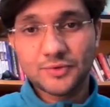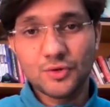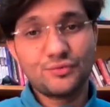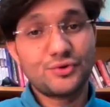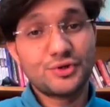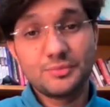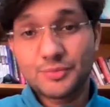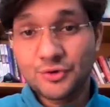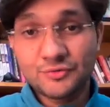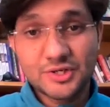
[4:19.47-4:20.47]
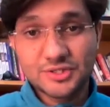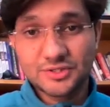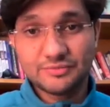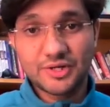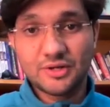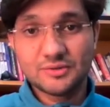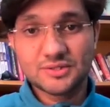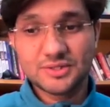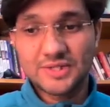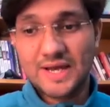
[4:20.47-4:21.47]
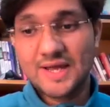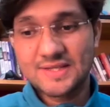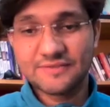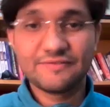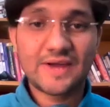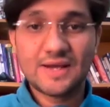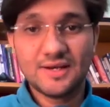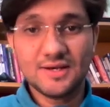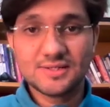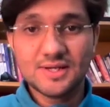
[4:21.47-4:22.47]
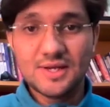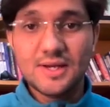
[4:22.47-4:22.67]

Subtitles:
go for the Pro version, because that has a fan in it,